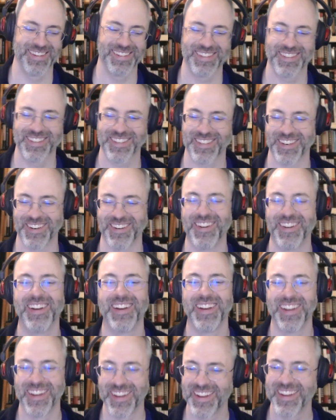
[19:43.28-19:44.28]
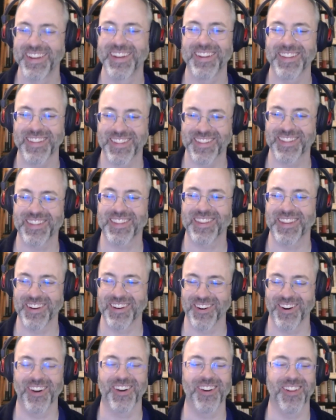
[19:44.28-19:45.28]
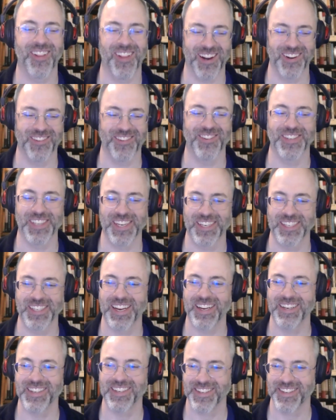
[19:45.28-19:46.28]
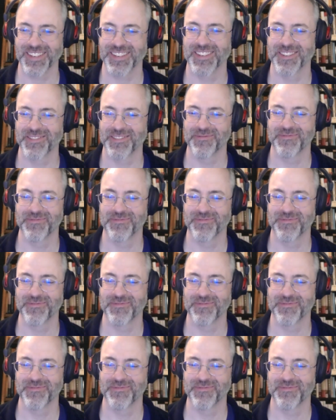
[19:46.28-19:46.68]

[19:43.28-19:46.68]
So there are a lot of those edge cases.